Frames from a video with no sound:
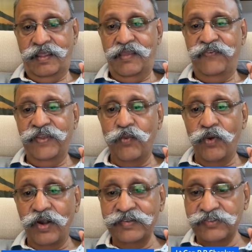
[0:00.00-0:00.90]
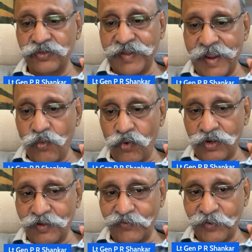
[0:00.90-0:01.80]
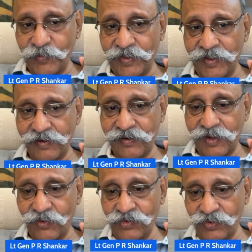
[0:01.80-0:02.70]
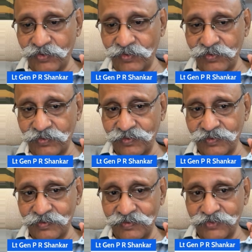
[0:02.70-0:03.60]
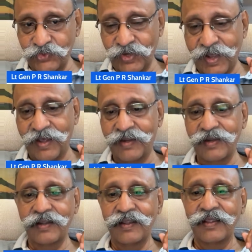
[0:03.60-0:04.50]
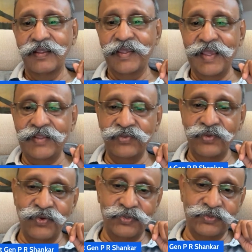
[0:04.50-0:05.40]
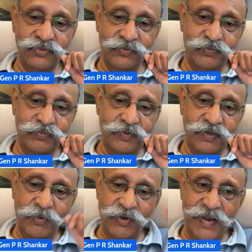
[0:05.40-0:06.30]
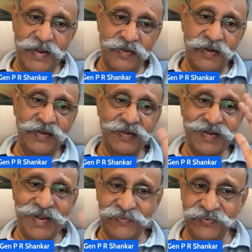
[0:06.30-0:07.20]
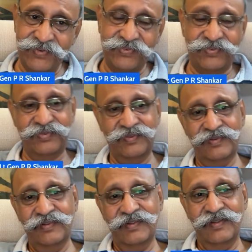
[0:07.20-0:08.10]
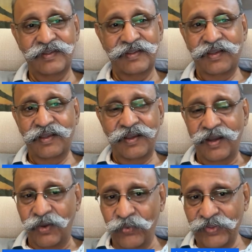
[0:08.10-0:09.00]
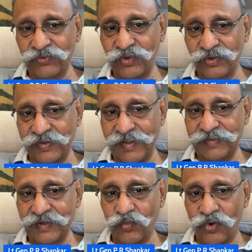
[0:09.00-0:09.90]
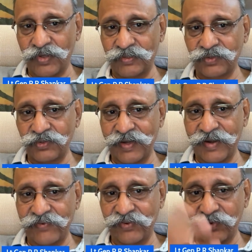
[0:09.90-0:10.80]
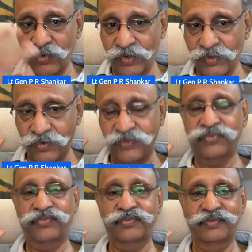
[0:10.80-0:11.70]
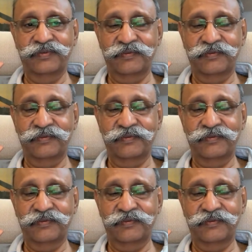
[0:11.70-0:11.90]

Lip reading: If he wants to take water from here down to Yunnan, he has to go through about 8-9 glaciers. How he is going to take that water through glaciers, no one knows.